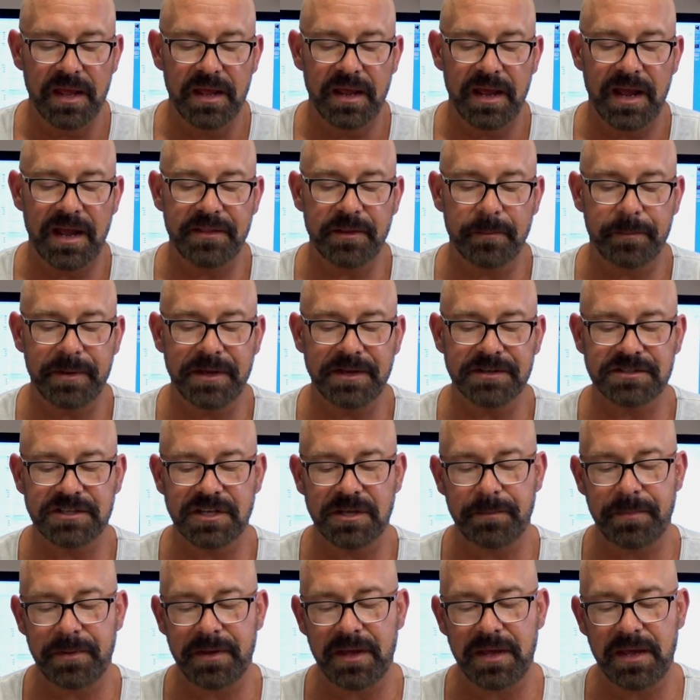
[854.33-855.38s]
And the
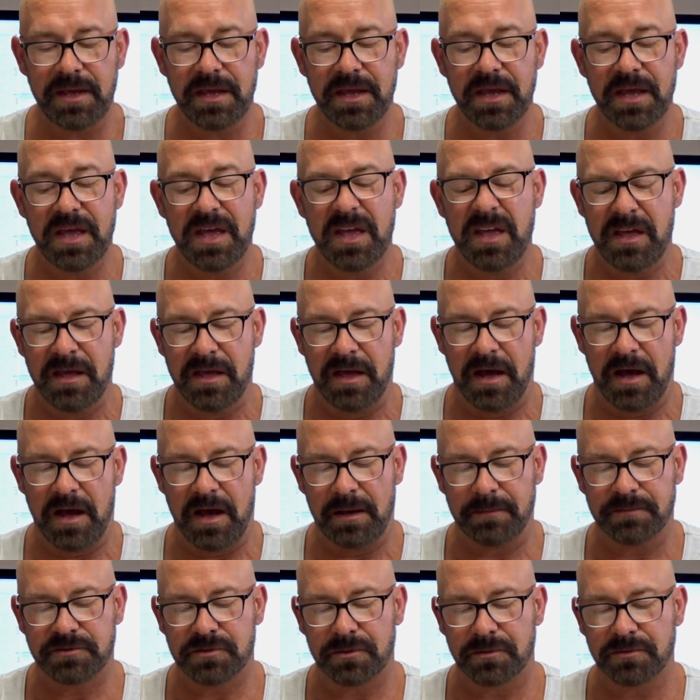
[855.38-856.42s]
PCP,
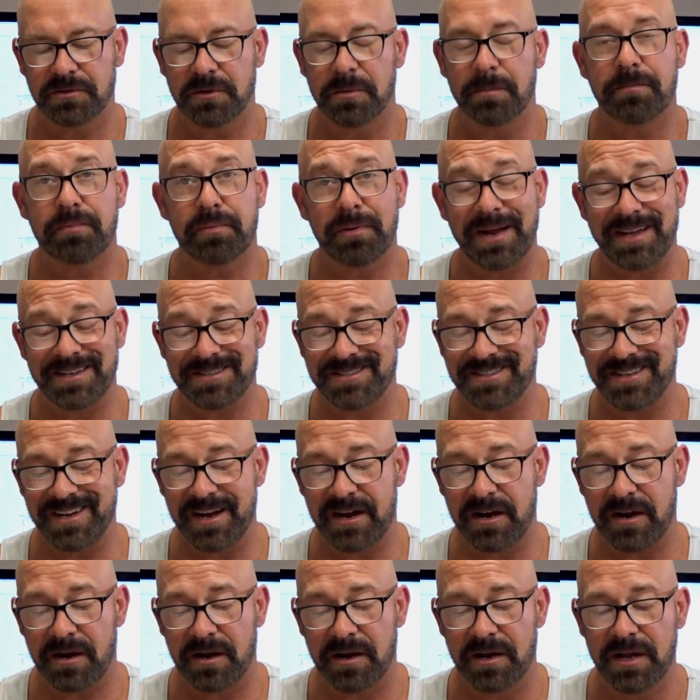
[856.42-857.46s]
so compressed
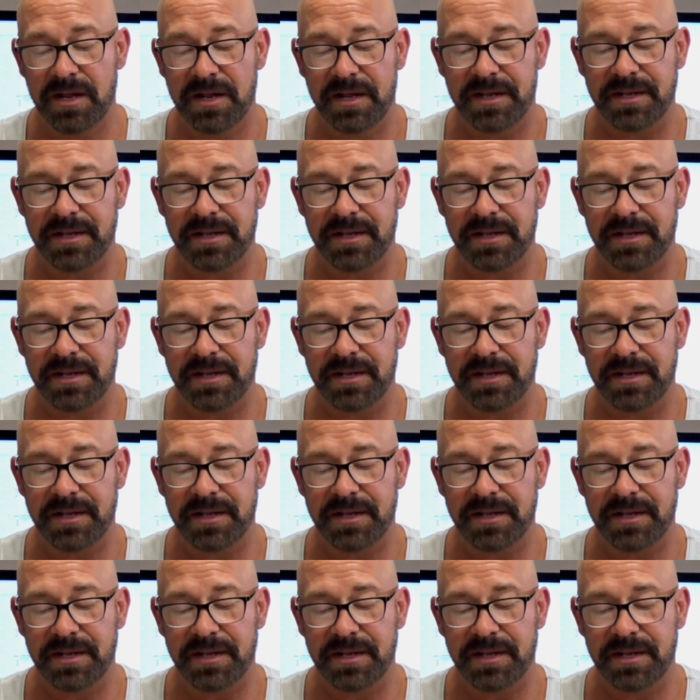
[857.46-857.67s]
air,